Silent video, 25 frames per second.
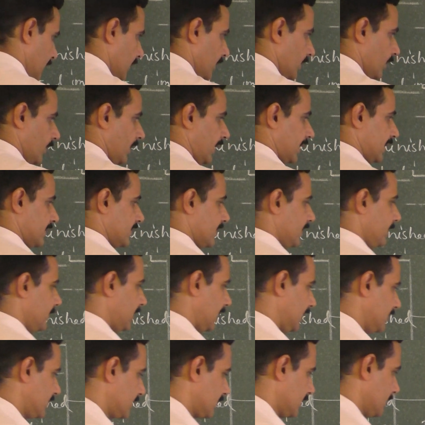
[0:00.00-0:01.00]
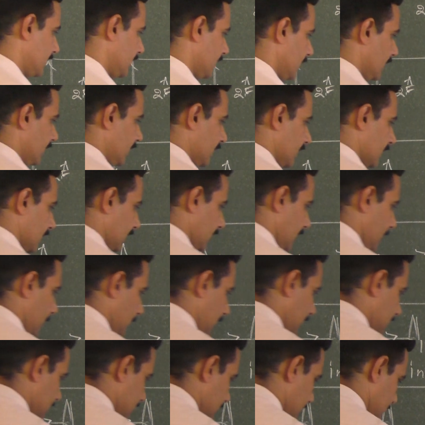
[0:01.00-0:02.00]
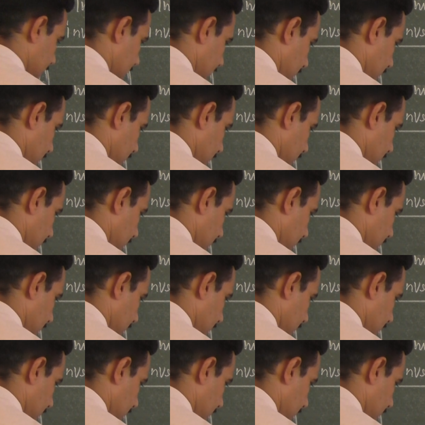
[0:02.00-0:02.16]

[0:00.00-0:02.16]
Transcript: What is image? Image is